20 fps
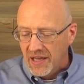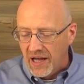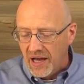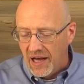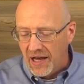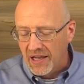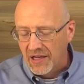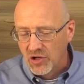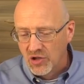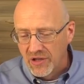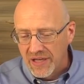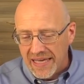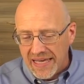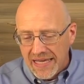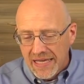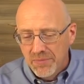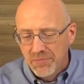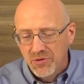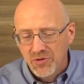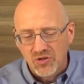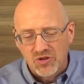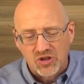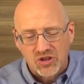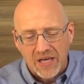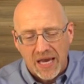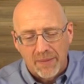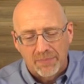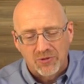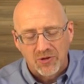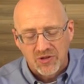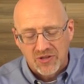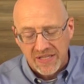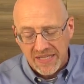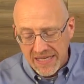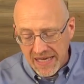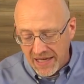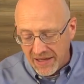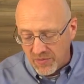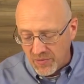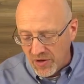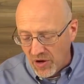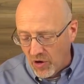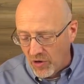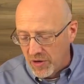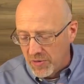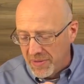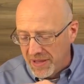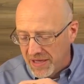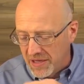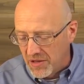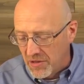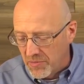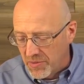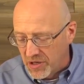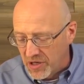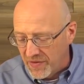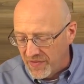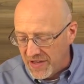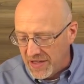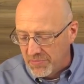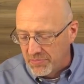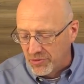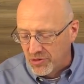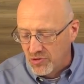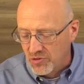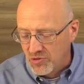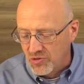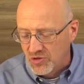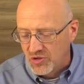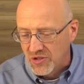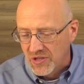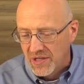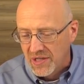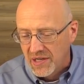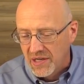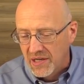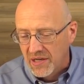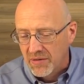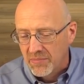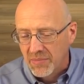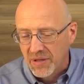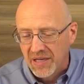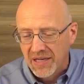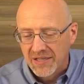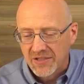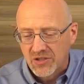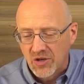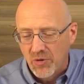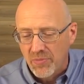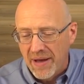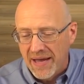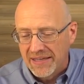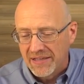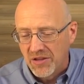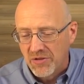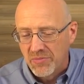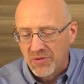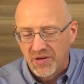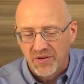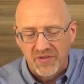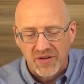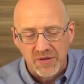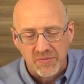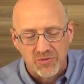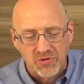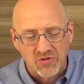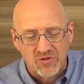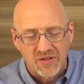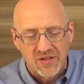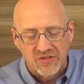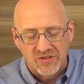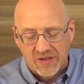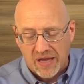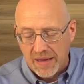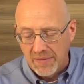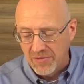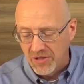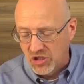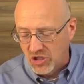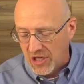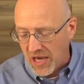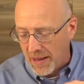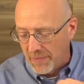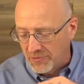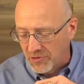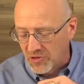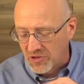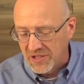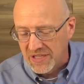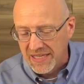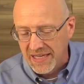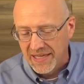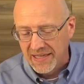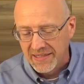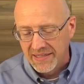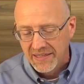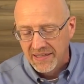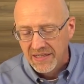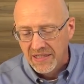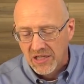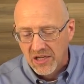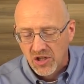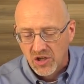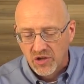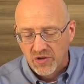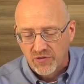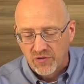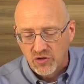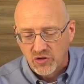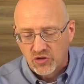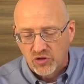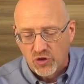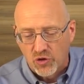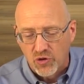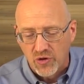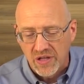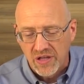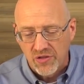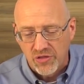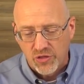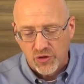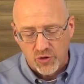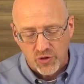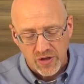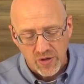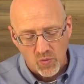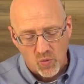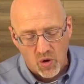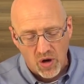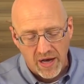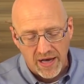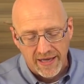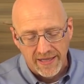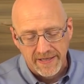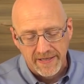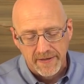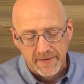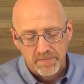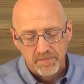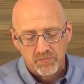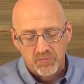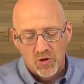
Uh, look at Hebrews chapter 10. We've already been to the book of Hebrews, but let's go back to the book of Hebrews this time to chapter 10. Look at verse 30 and 31.